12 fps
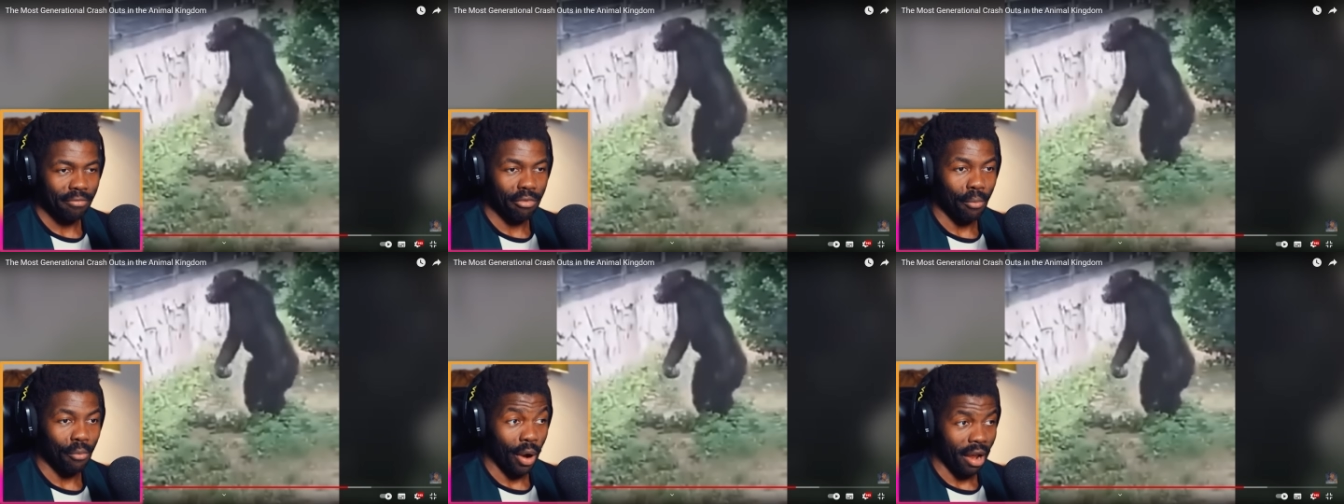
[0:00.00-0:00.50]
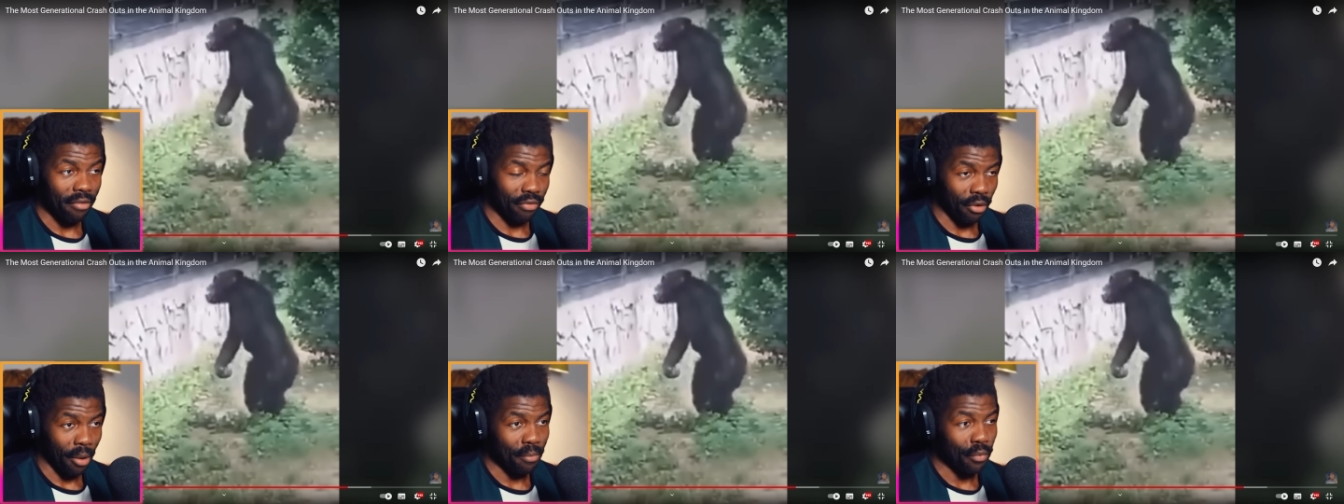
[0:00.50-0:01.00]
from where
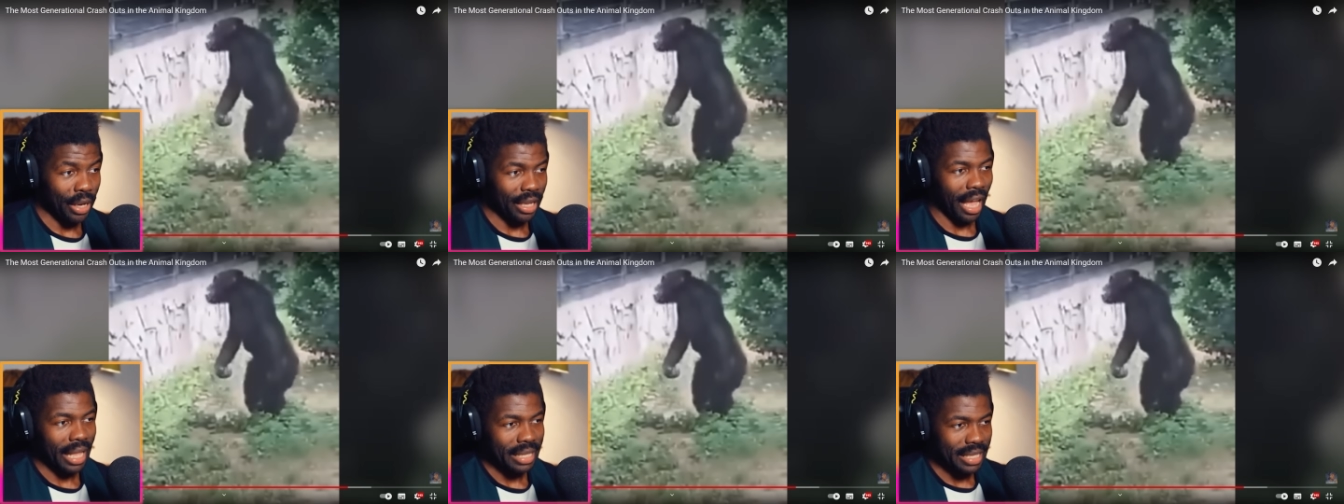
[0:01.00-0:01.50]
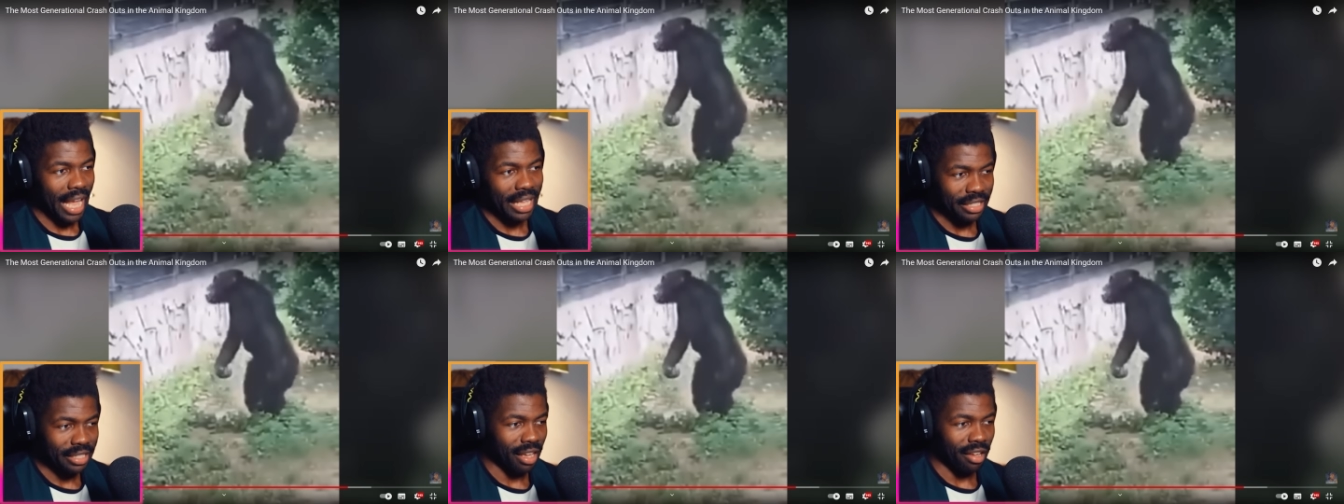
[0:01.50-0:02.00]
from we can
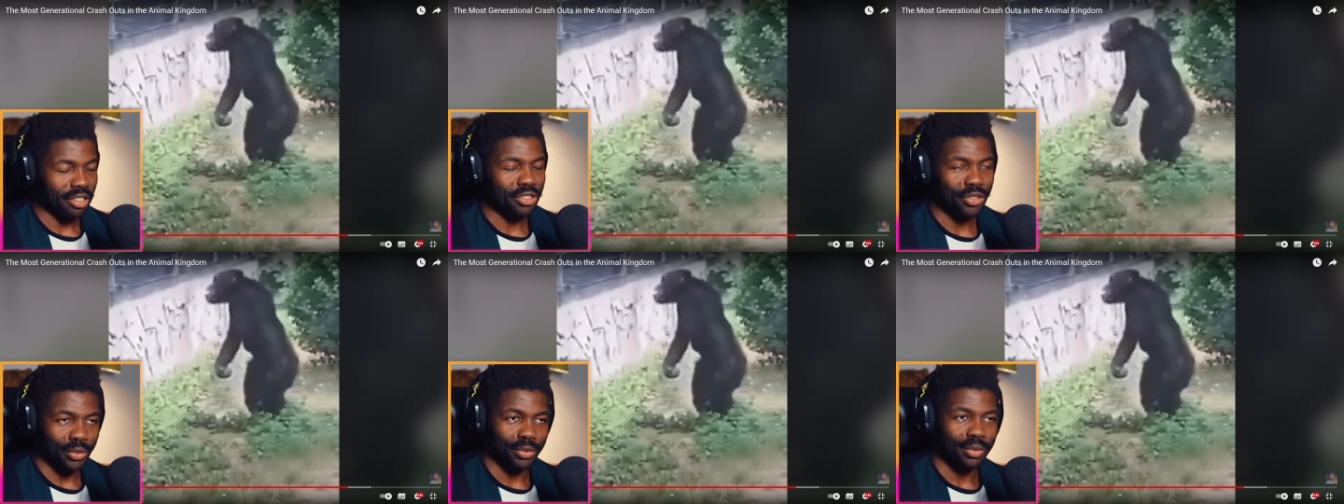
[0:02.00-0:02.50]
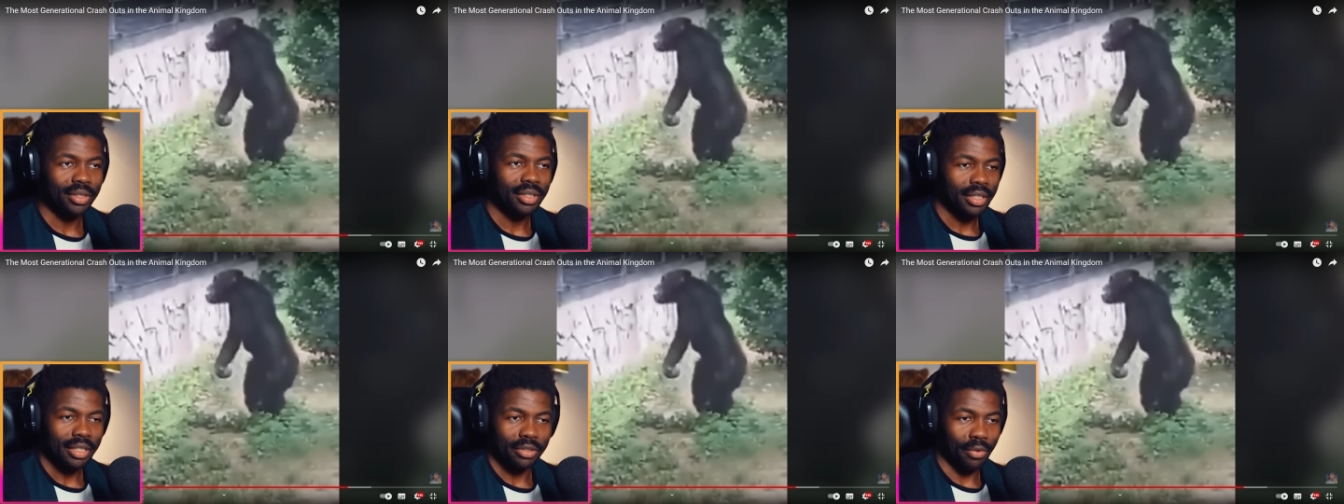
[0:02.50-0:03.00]
then start to
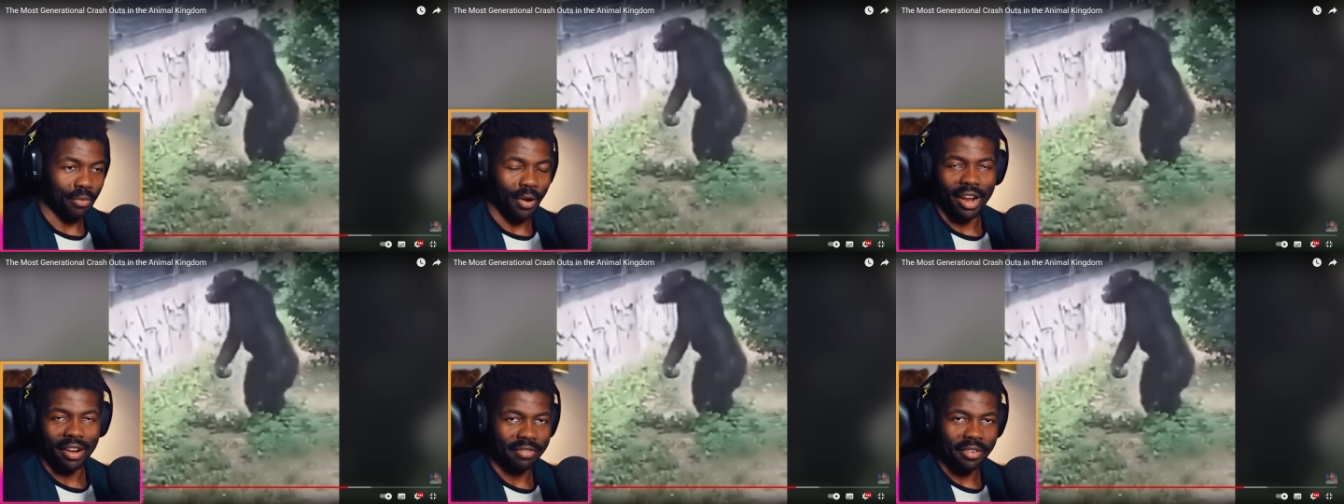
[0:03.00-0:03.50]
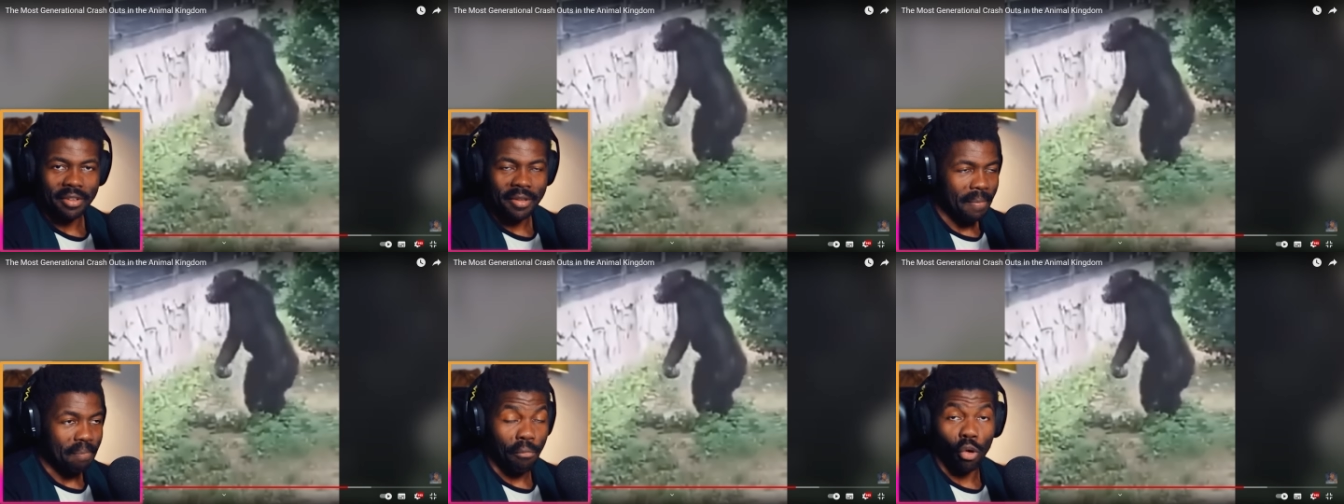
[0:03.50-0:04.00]
derive
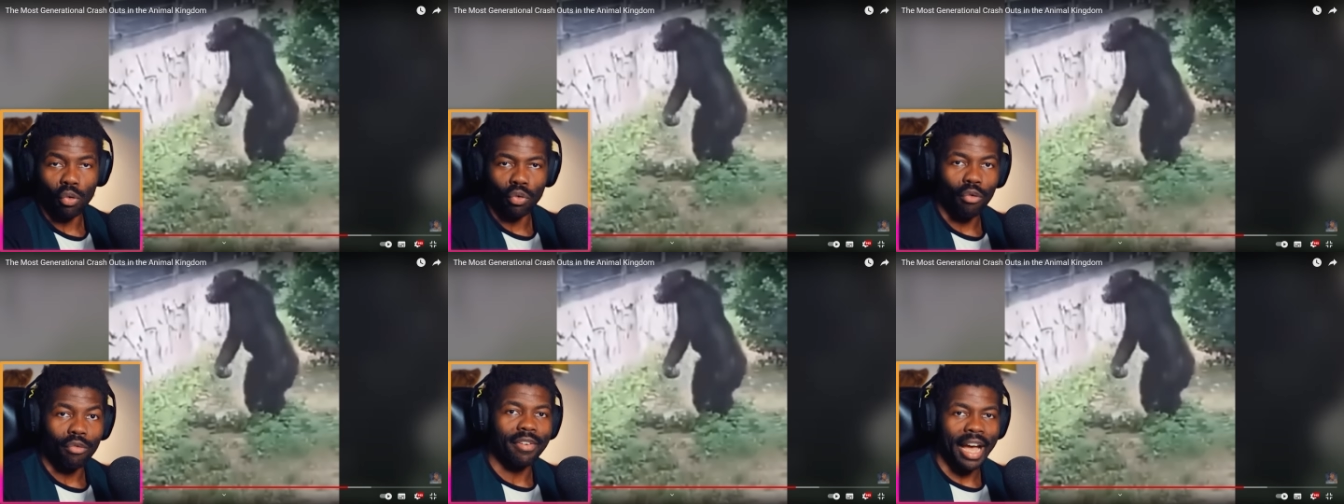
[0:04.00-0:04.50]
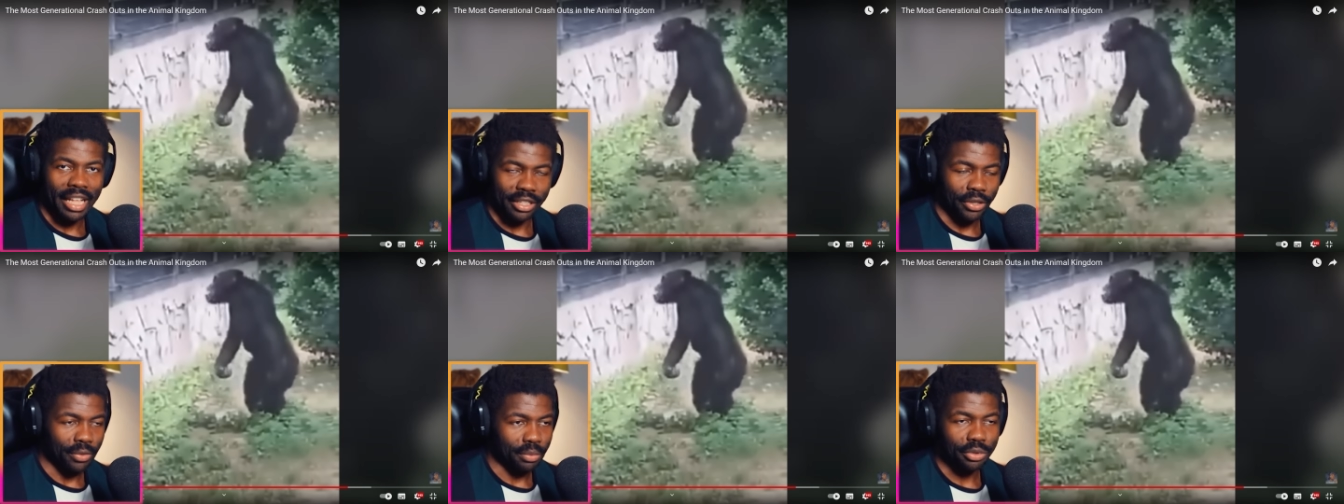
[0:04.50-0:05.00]
moral
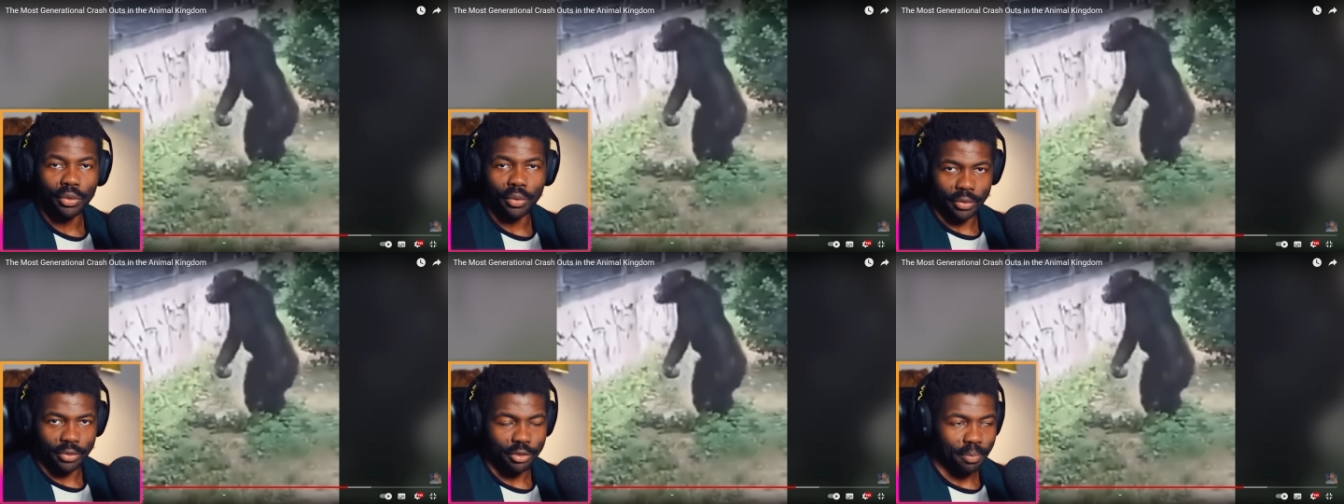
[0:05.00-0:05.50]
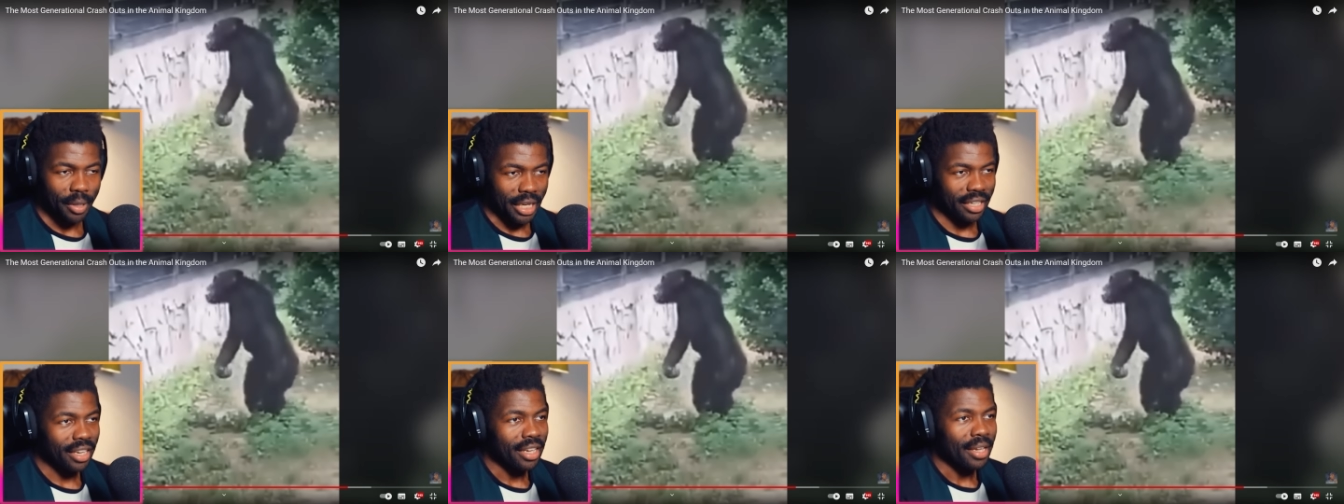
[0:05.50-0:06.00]
value, so to
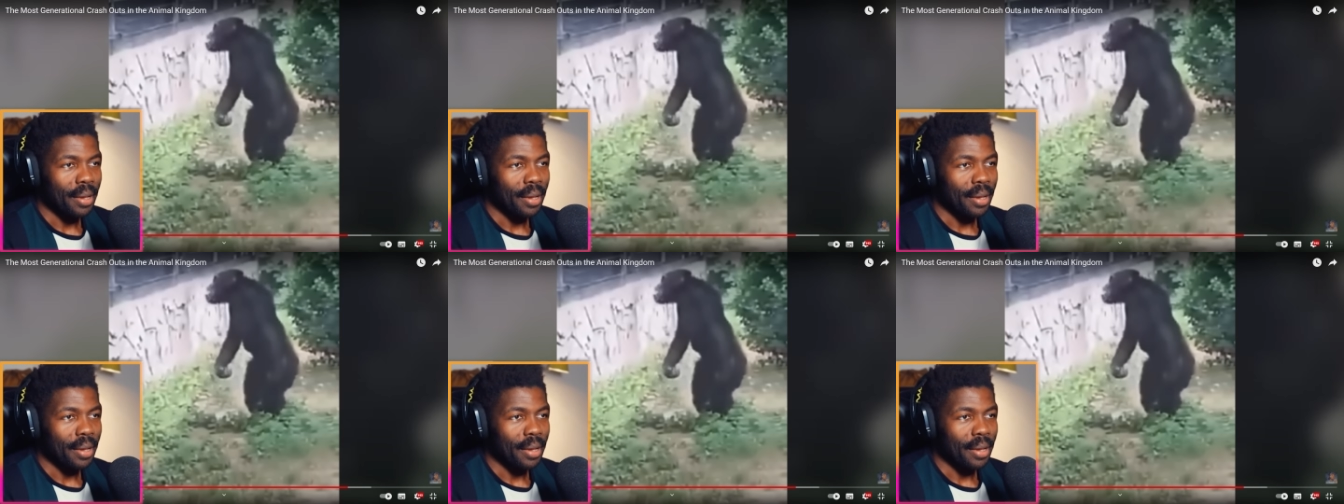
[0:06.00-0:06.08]
speak.